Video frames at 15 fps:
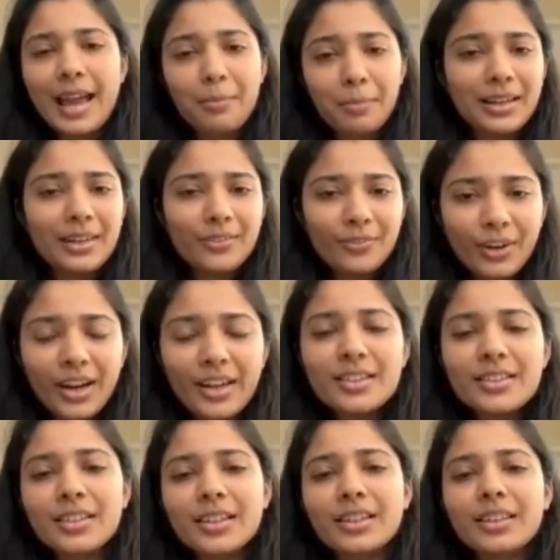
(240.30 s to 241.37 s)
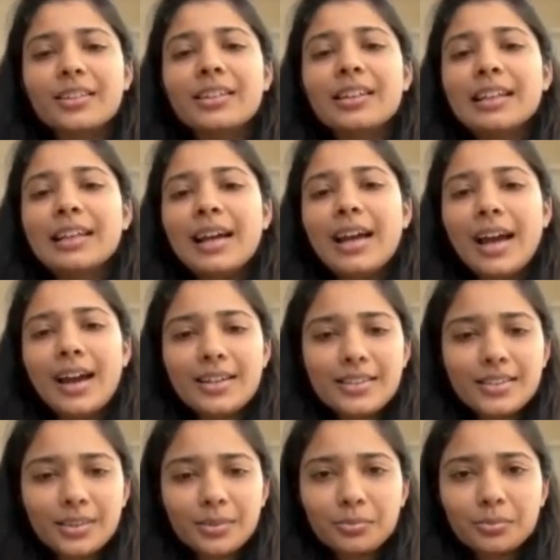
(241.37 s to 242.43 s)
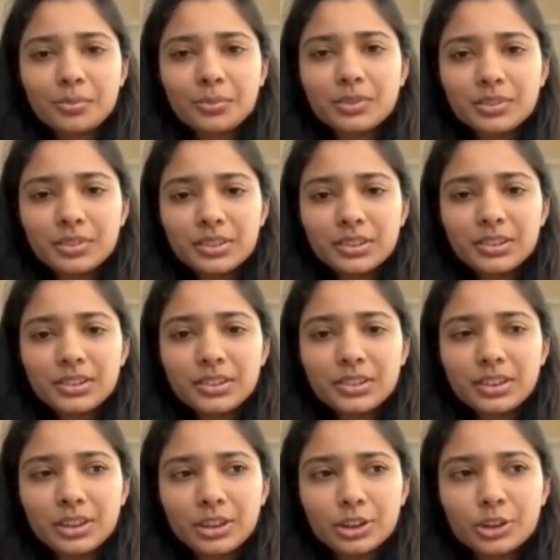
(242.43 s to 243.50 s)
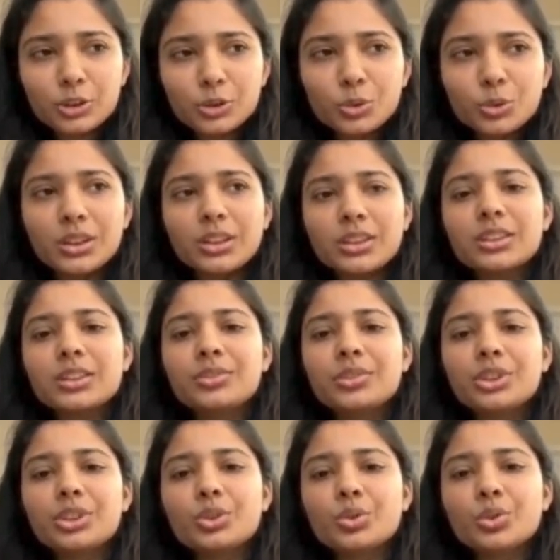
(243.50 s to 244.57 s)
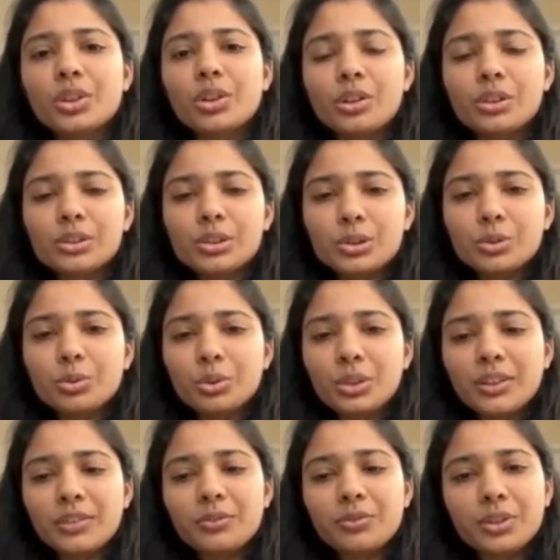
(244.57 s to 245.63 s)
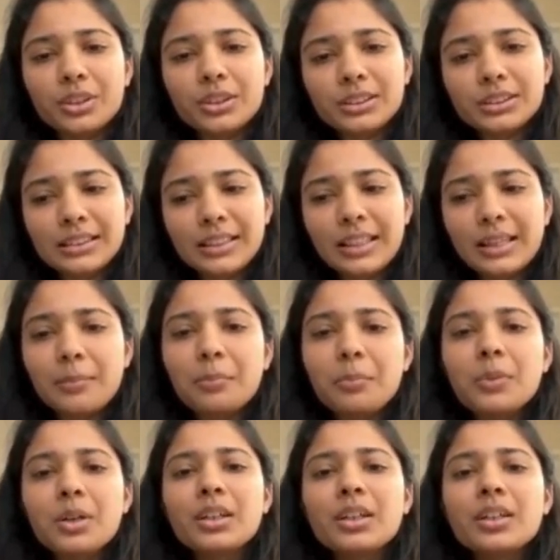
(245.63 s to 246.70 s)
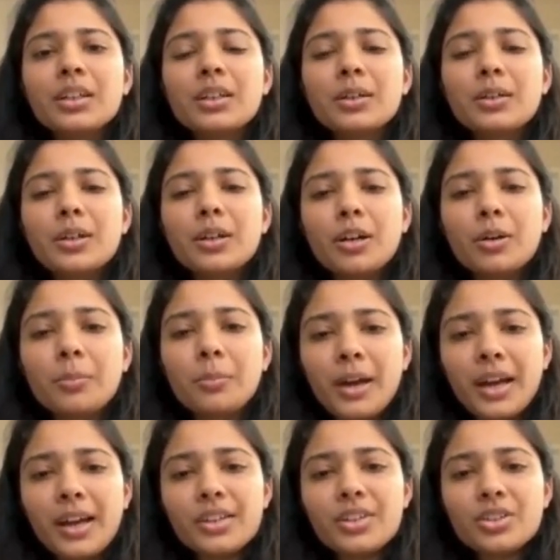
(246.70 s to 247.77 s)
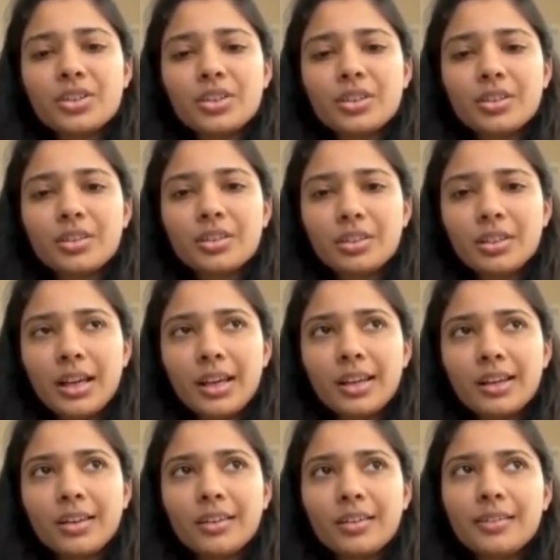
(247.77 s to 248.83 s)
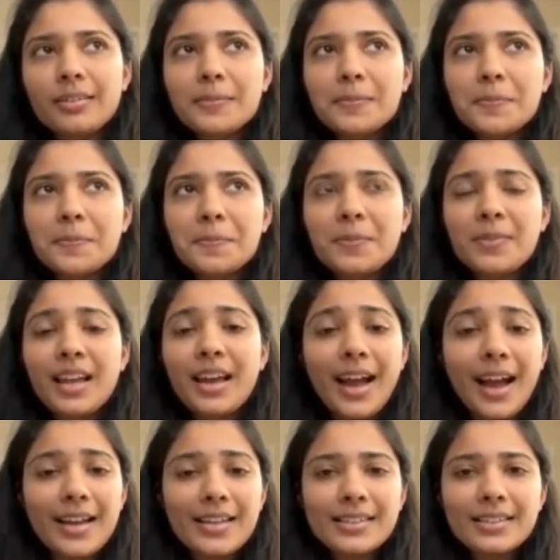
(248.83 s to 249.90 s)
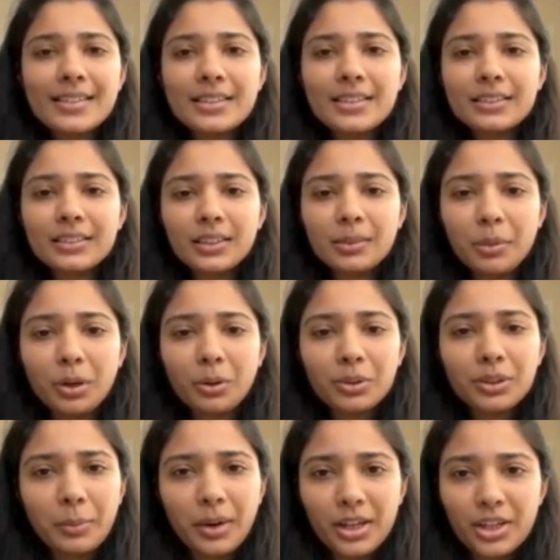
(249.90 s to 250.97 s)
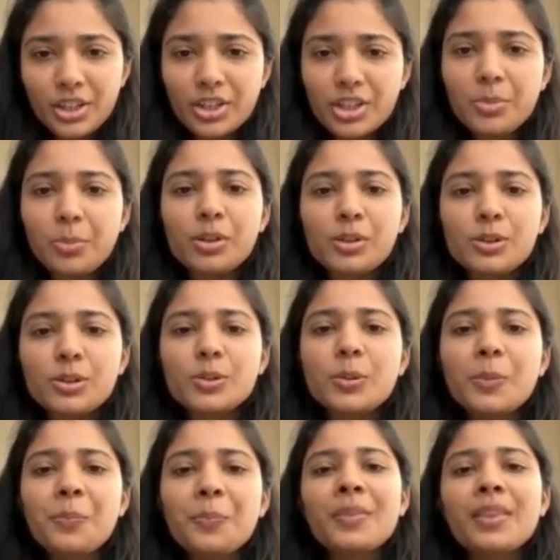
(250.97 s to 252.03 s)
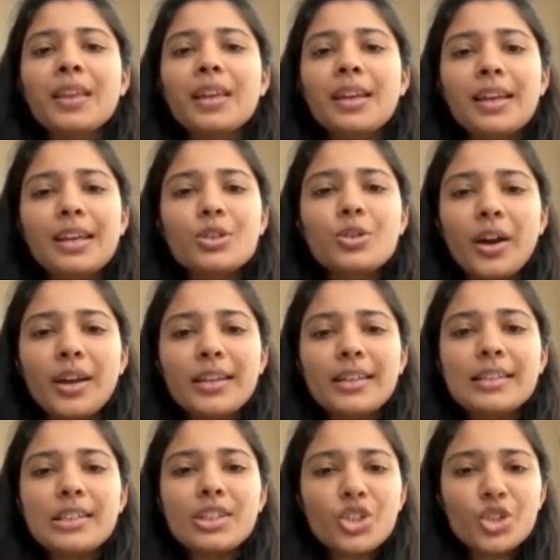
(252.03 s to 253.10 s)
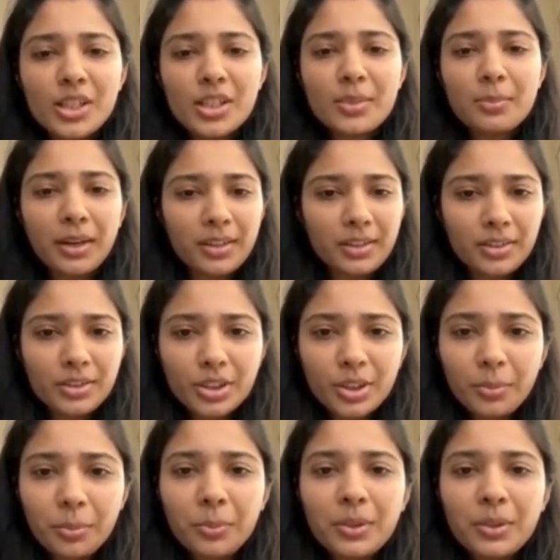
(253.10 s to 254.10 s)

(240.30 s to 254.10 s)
made friends, and I had some students which were also going for the same batch. Then I asked about the mentorship also, and I joined Shree's mentorship.